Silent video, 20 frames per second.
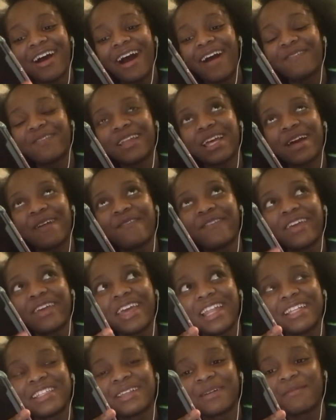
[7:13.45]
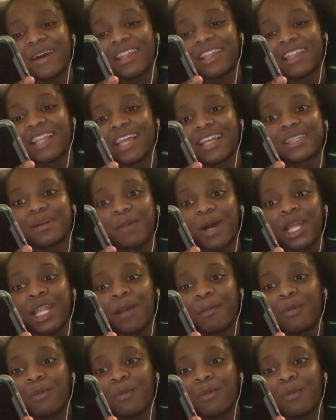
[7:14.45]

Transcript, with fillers: I feel like I'm forgetting somebody, like somebody